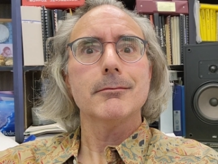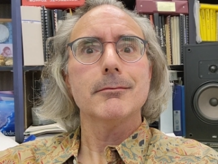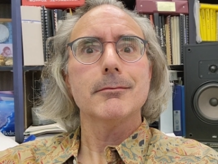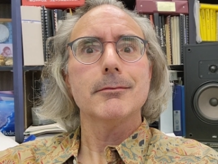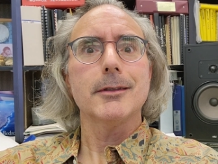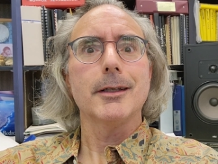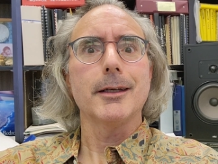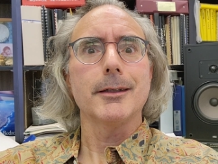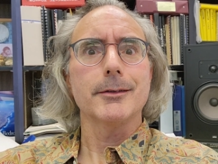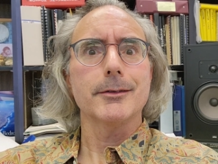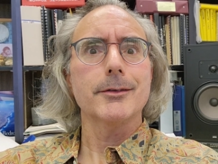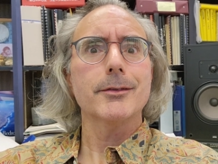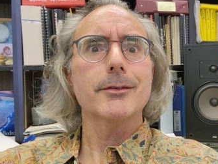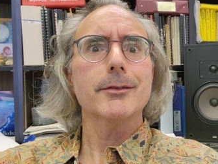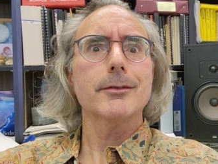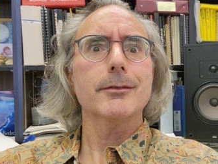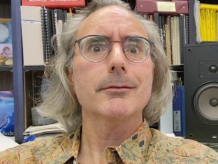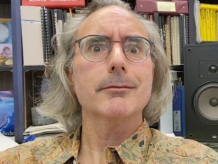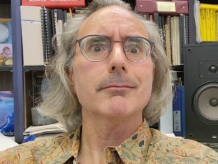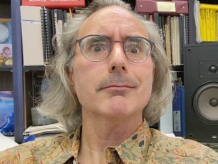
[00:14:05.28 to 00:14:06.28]

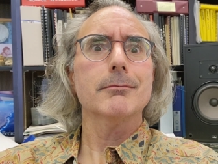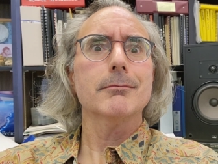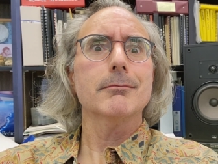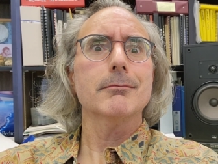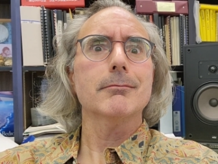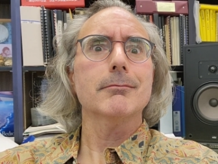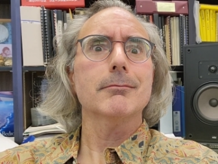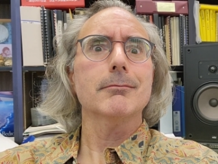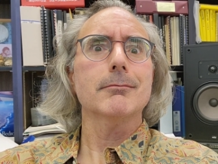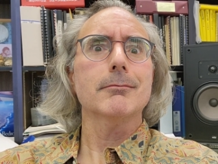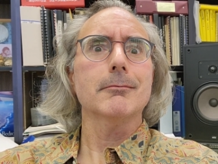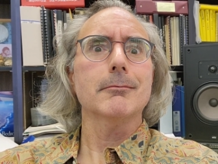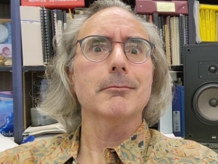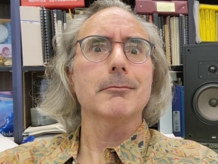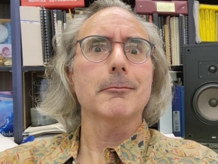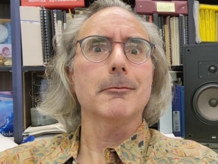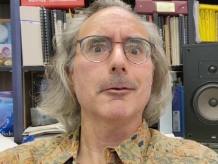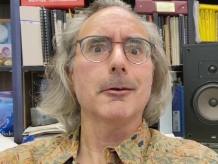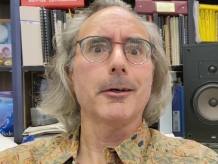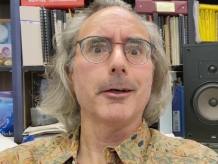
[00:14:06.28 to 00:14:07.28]
hence
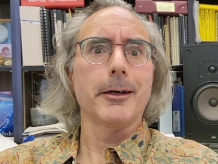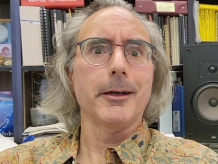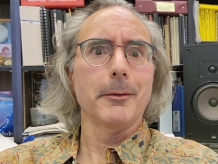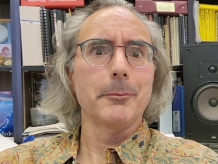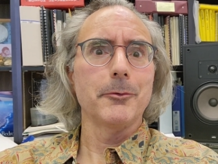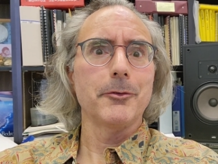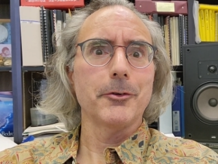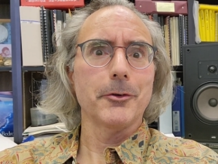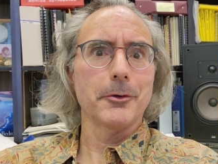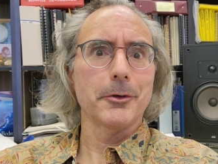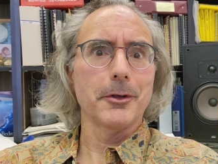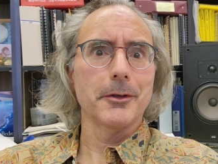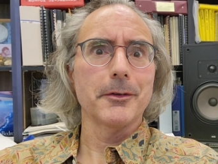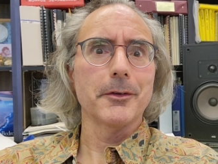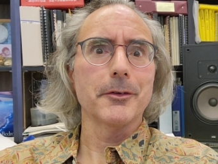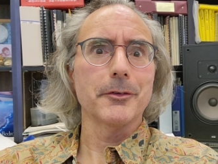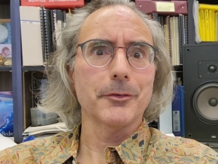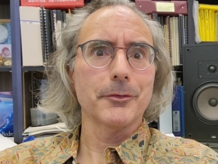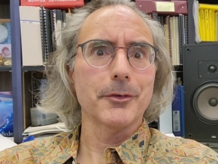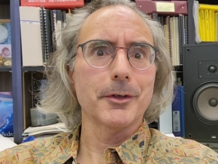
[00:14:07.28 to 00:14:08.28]
why I'm shooting
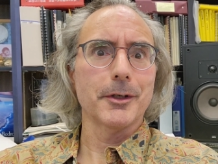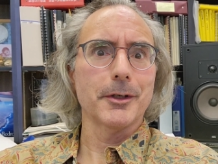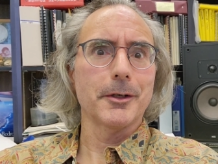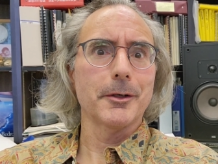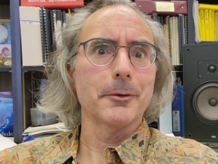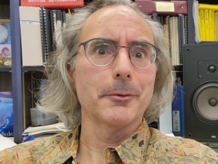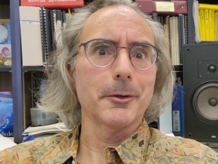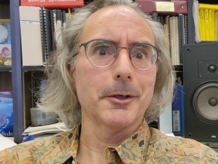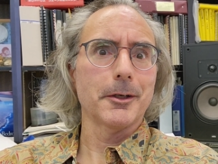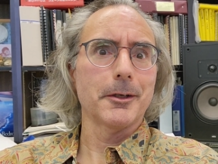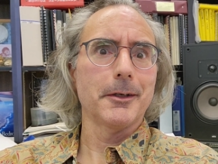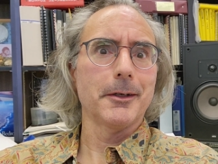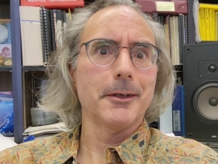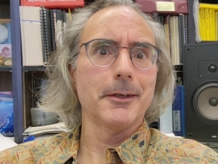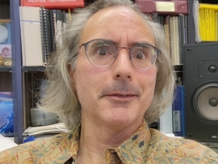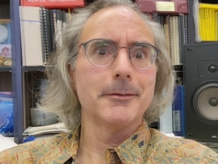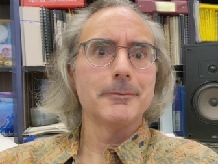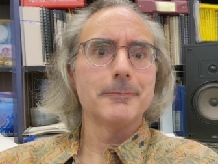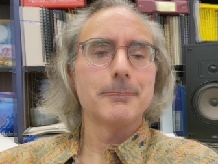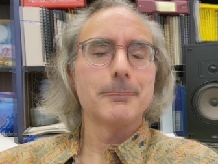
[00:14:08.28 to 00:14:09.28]
this video right
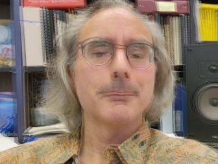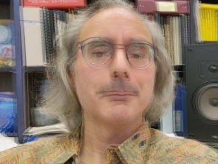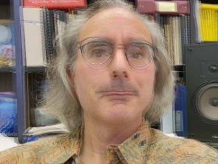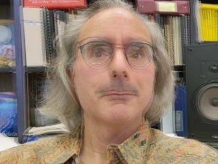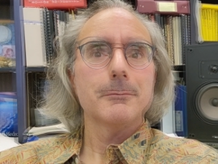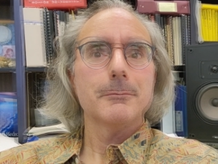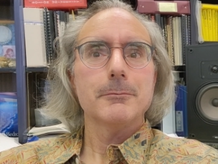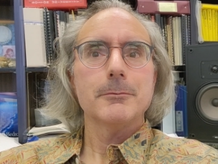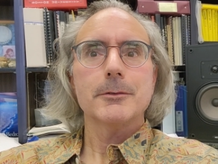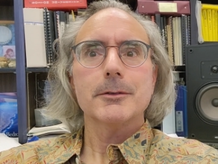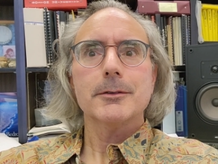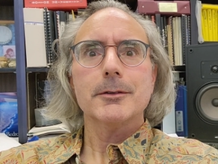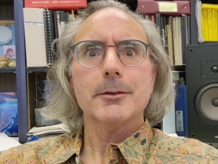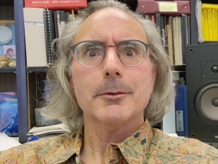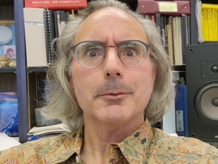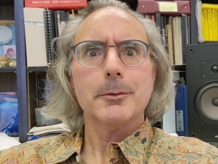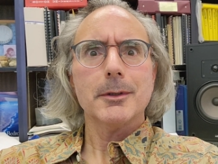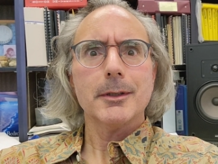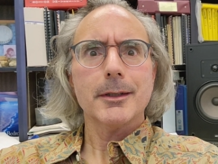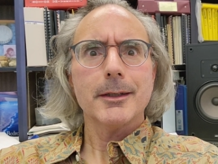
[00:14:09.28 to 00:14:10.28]
now. So
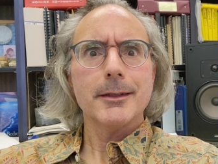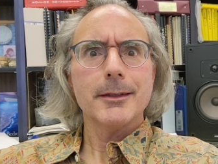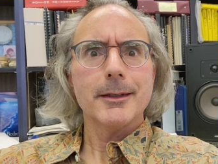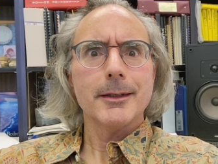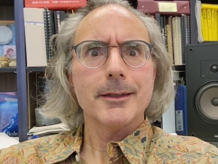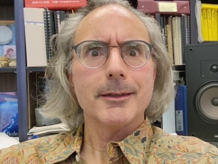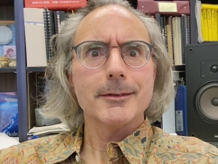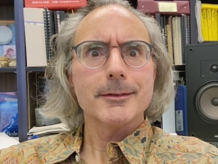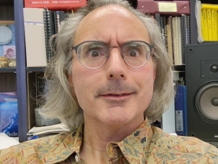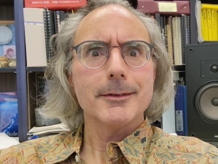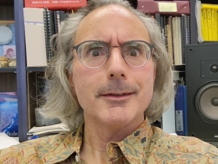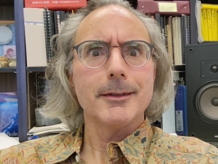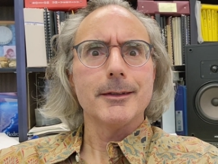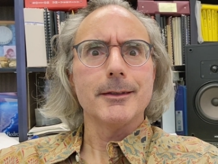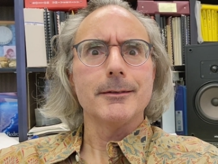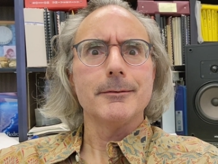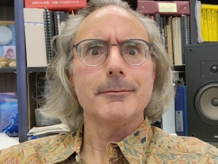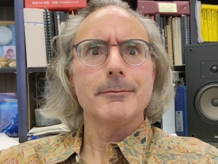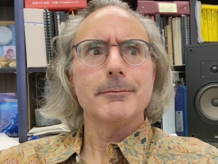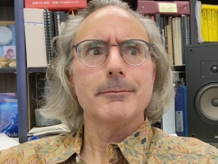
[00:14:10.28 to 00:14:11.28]
what ending is
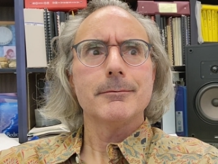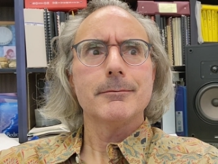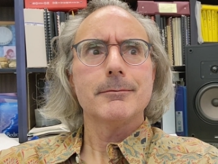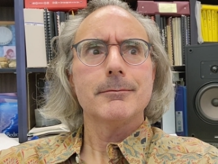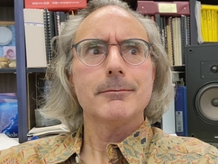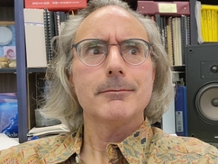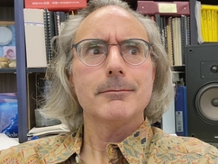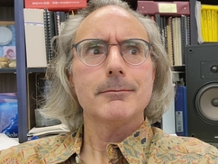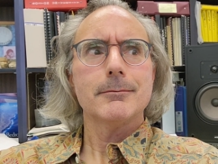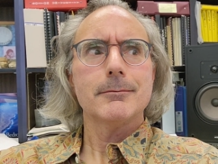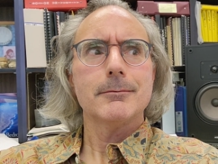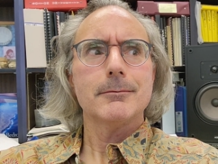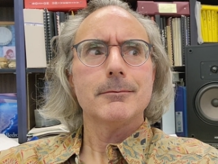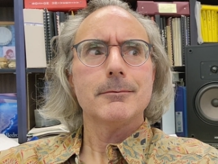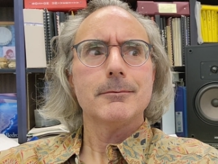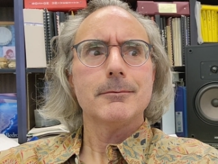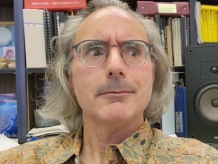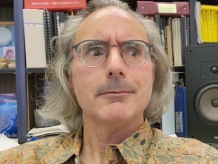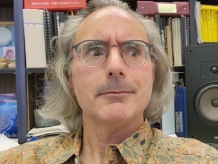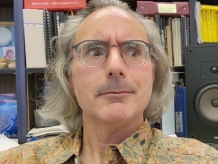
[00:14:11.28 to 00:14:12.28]
needed?
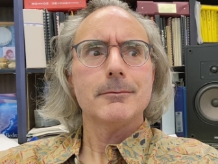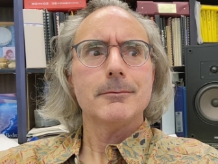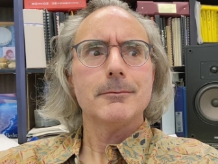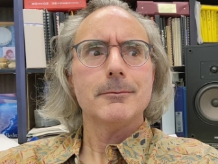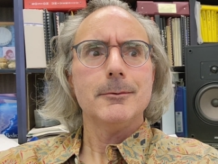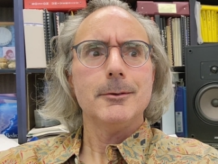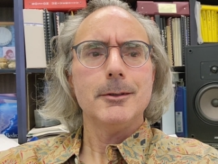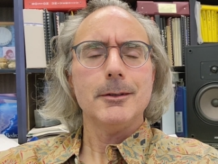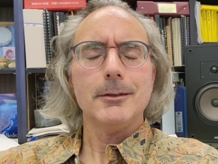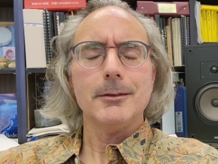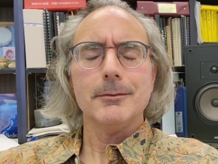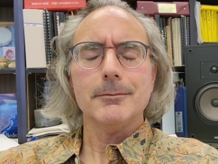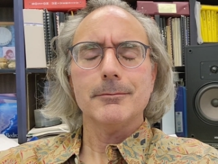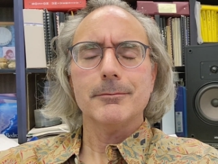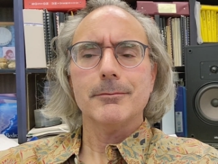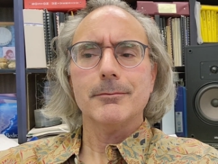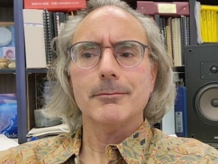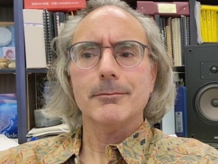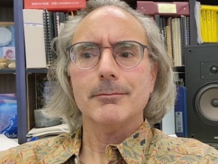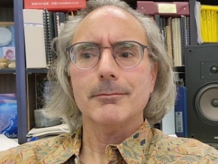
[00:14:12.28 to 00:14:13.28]
Well,
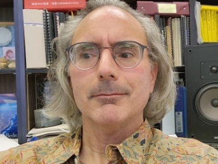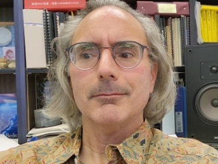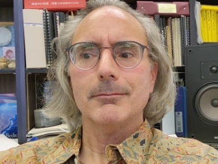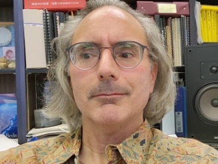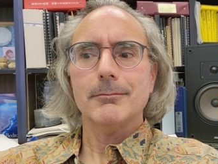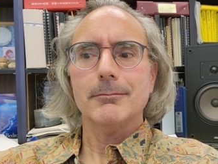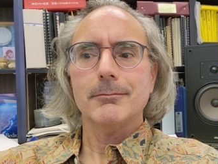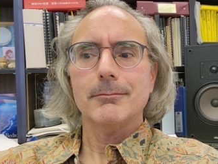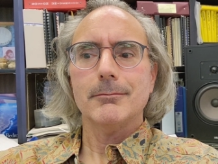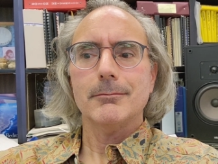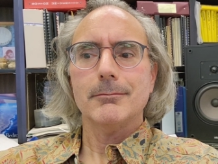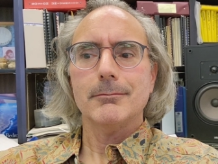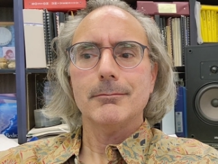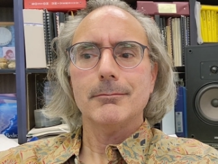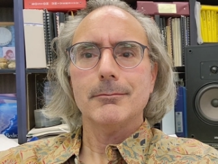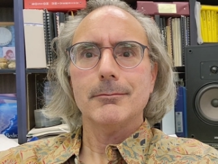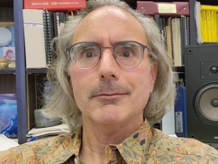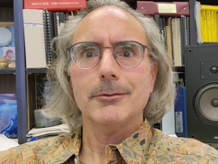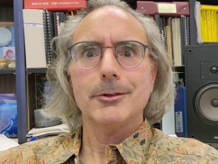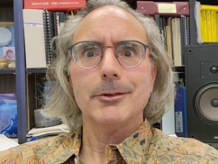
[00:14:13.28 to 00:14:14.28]

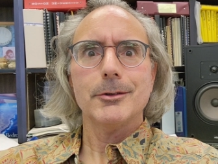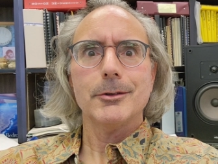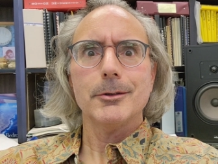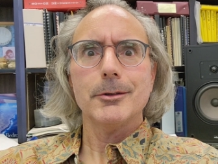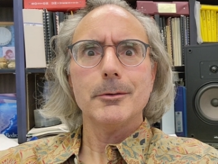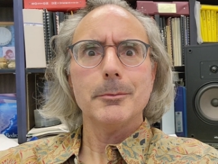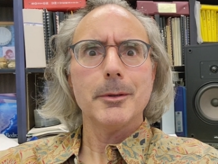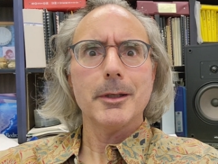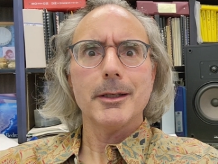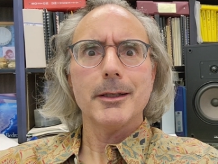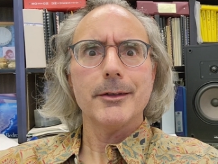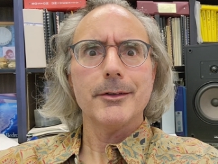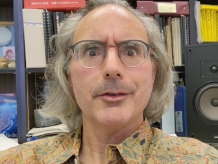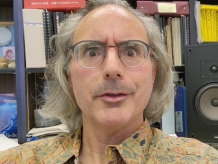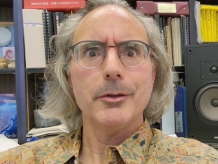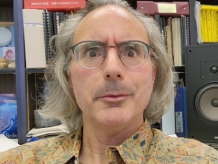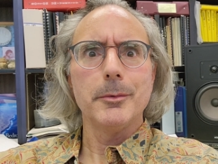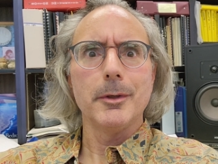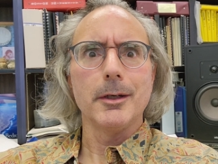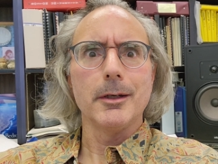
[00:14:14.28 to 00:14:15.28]
should you buy a
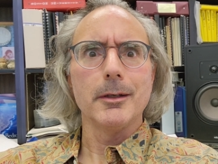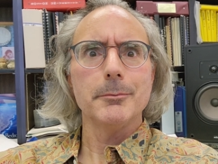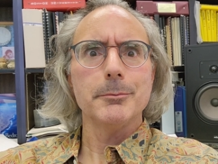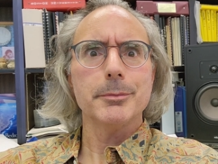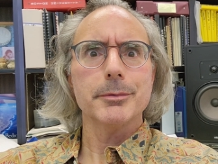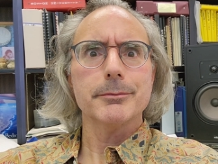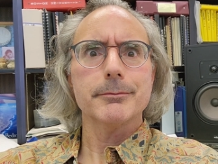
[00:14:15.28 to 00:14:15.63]
tube amp?